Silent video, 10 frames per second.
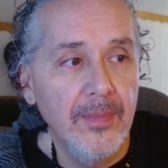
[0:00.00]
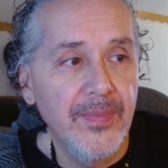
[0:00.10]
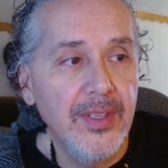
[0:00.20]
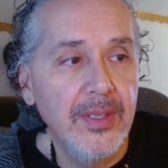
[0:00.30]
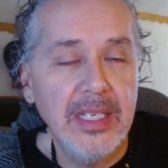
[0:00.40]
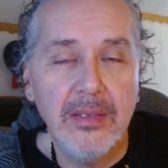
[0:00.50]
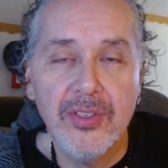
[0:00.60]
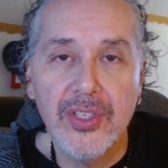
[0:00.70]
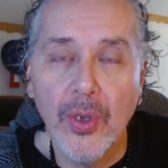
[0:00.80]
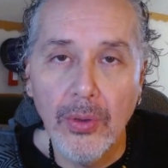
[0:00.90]
The
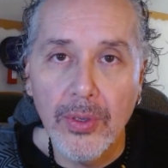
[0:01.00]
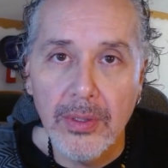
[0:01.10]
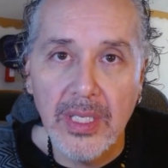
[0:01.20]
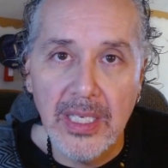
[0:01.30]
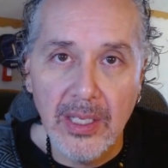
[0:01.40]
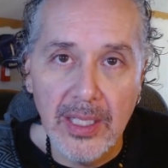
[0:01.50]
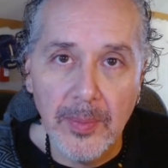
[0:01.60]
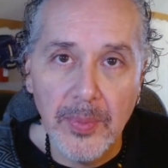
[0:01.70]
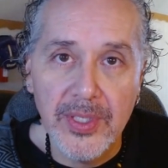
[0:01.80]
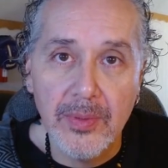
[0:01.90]
solar
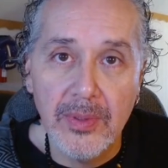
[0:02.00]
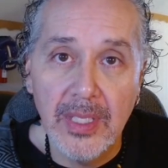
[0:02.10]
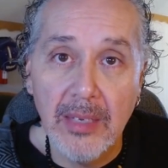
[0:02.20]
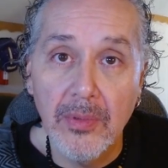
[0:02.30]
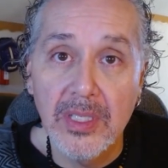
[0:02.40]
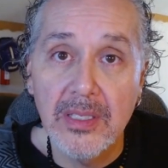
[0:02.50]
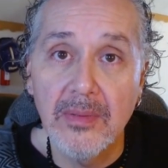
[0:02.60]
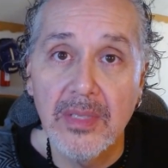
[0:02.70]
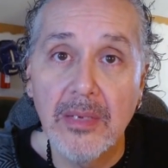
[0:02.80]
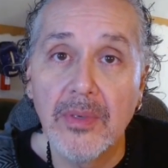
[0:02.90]
eclipse that
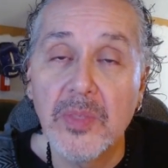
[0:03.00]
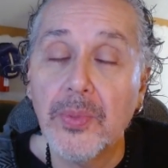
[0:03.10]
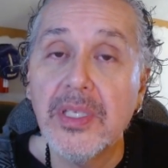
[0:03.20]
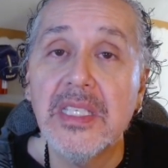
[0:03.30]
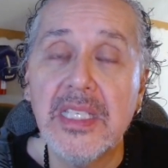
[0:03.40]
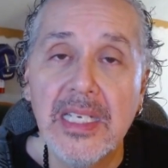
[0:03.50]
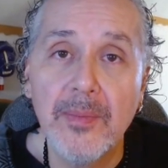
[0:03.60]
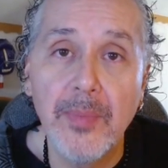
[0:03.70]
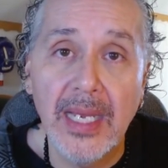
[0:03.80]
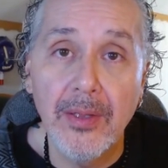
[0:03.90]
was preceded
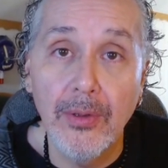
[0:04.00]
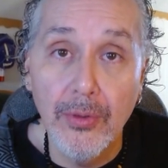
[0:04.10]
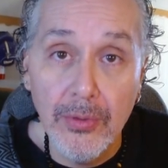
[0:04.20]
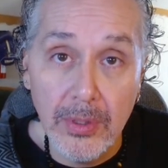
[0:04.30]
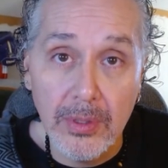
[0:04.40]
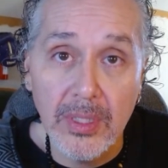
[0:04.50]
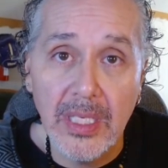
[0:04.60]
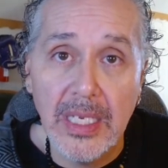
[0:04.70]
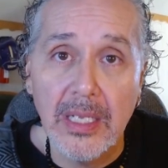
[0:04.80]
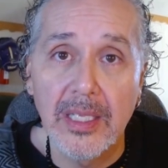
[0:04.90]
by the lunar
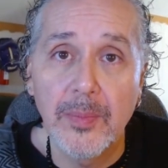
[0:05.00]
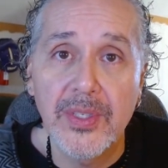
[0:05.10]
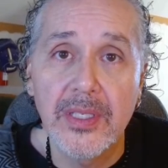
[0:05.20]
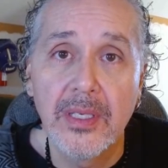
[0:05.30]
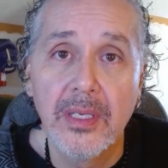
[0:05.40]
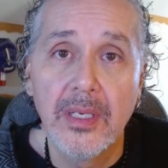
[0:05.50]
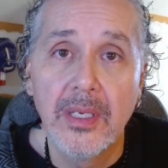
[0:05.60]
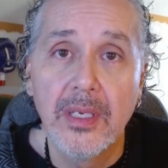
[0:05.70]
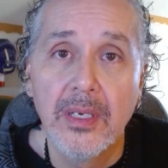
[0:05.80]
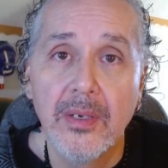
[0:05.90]
eclipse
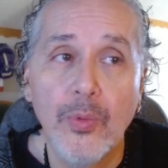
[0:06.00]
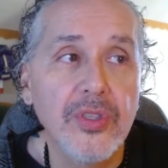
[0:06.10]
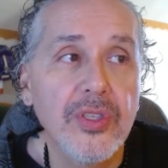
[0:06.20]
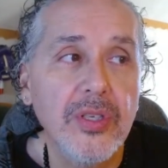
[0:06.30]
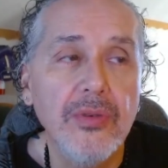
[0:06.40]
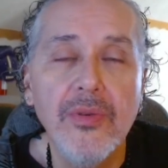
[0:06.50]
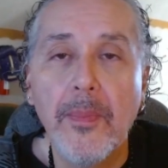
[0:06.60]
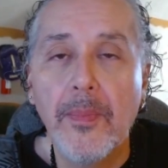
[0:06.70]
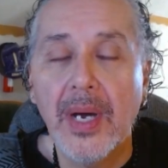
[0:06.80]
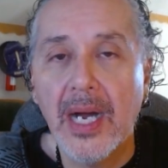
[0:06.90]
were two
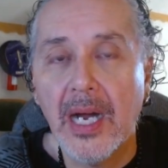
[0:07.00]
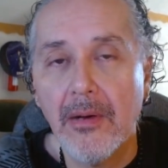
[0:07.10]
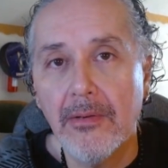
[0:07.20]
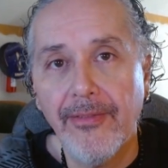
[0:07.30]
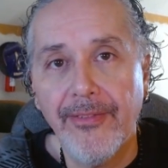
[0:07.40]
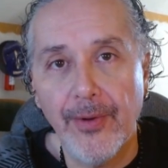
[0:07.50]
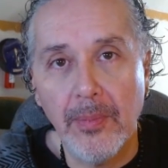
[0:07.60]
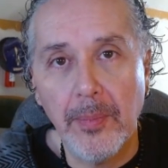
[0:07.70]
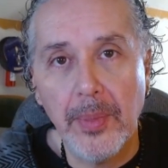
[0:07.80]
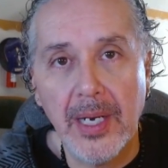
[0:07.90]

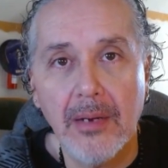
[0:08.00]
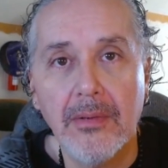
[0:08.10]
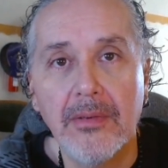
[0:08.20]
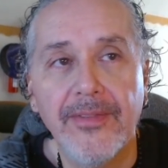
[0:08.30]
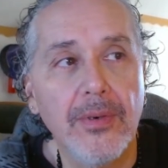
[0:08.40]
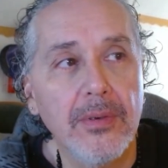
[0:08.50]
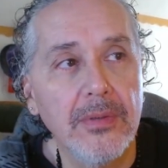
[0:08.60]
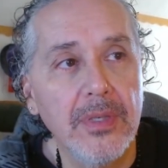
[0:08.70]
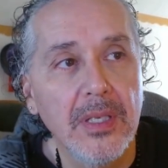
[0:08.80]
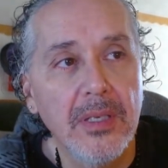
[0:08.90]
powerful
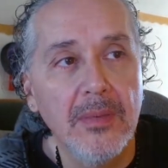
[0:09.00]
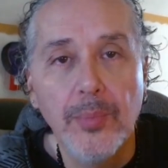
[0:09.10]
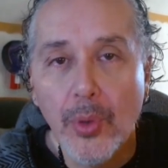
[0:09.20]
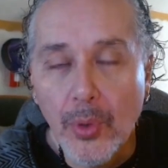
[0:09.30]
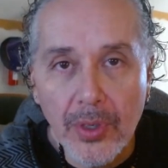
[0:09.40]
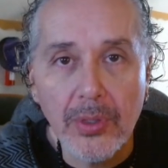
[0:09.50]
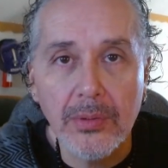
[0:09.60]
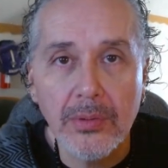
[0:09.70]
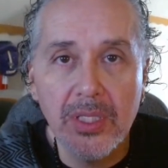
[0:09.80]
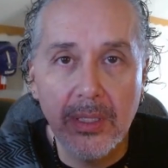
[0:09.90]

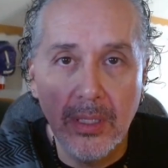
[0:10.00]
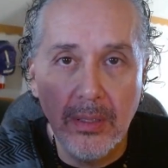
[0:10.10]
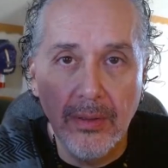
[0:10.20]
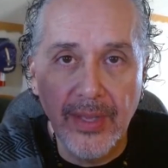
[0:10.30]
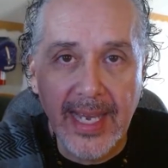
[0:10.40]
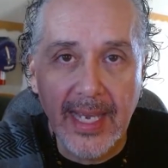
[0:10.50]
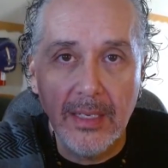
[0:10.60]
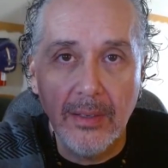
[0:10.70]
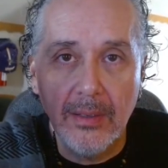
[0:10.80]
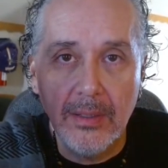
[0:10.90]
portals that
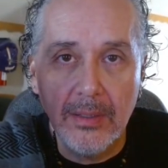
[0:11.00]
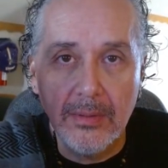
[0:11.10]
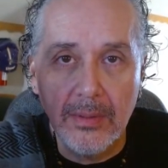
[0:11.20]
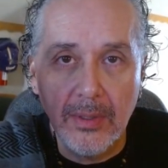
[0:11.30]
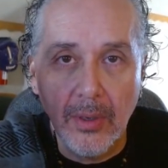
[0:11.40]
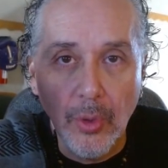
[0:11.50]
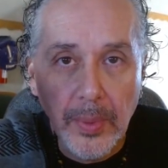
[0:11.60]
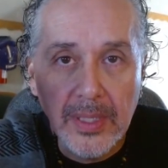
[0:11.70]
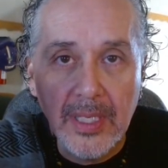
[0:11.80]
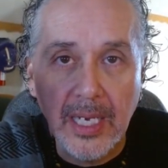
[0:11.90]

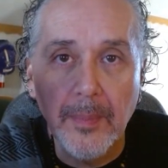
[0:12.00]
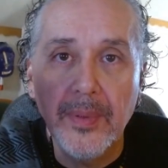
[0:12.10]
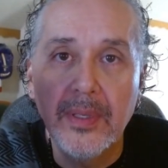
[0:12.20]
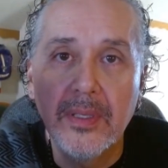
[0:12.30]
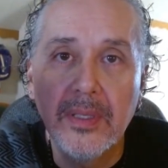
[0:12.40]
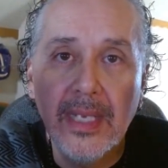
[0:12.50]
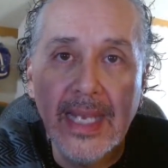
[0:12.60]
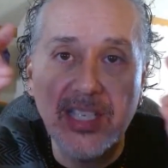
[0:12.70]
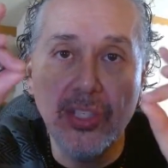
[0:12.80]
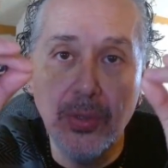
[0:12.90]
opened up
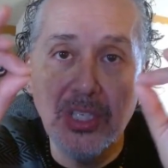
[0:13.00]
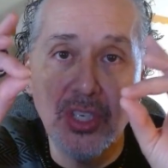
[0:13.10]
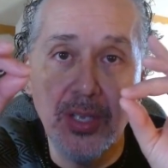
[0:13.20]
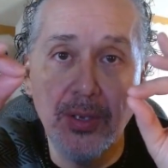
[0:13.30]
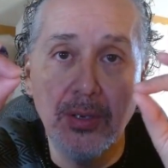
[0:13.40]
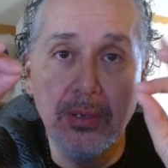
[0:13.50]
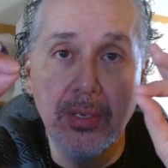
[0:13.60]
next to each other.